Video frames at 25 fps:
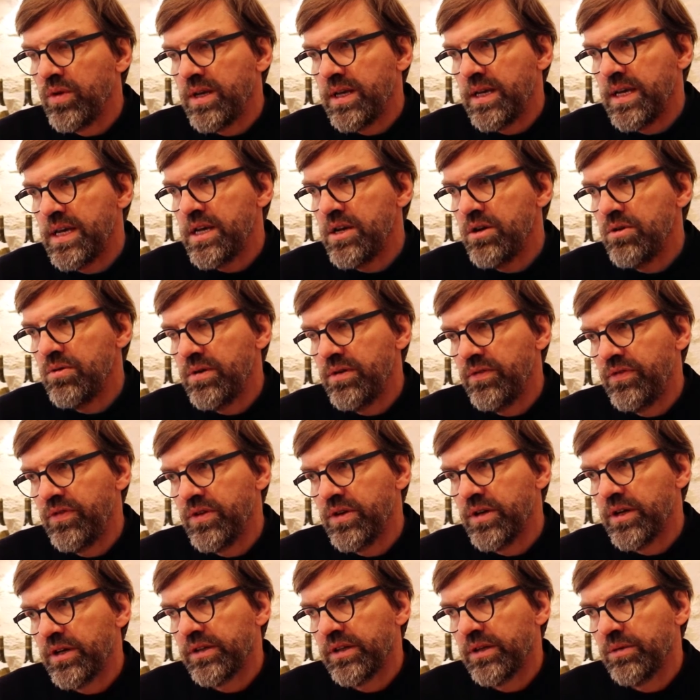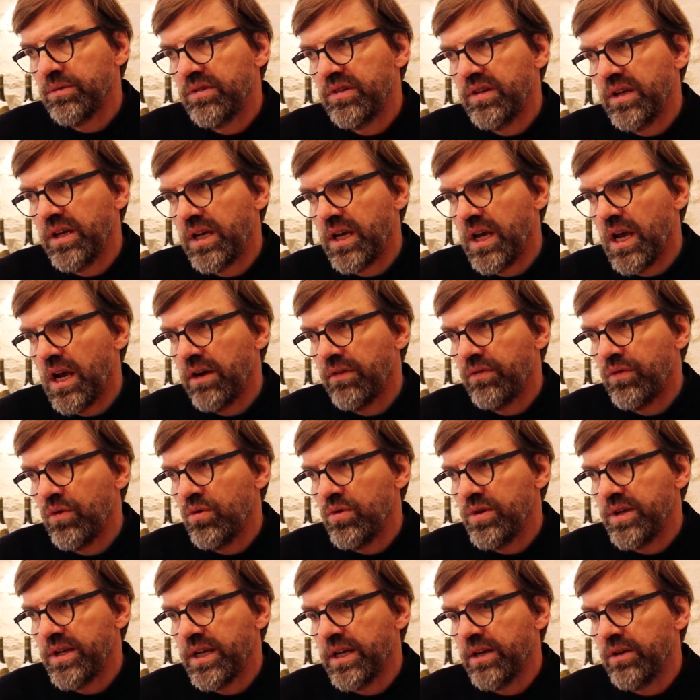Here, if you're not, I would say,
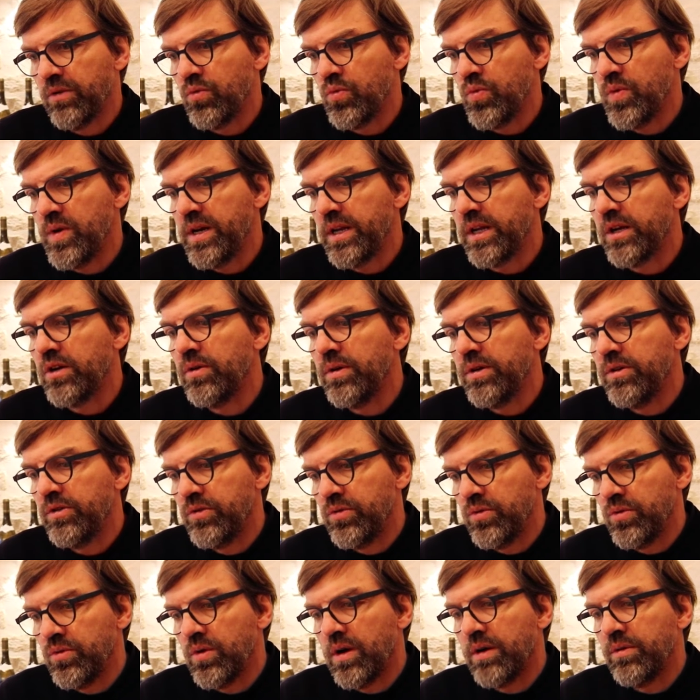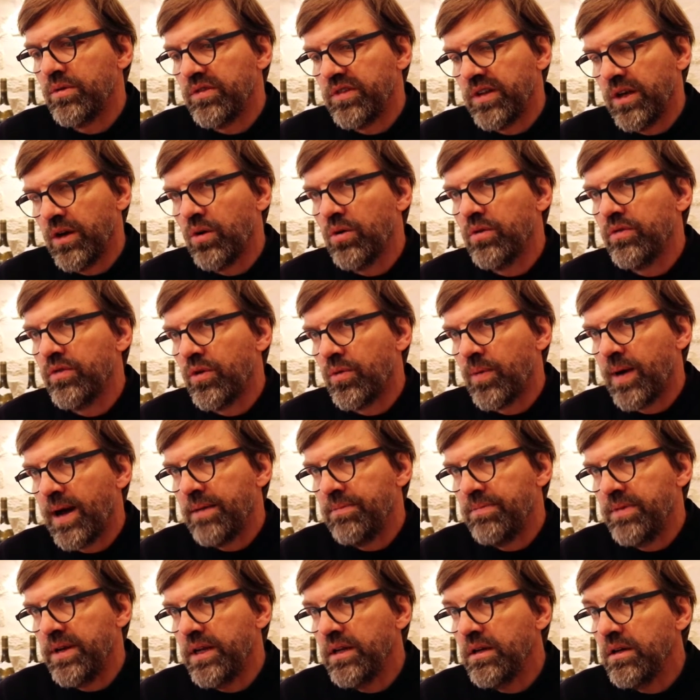careful, you can really go into, I would say,
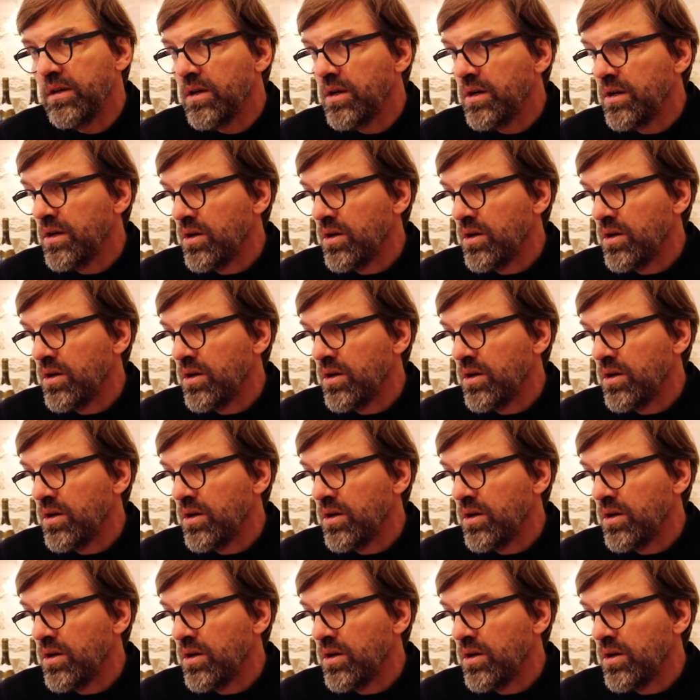over-ripening,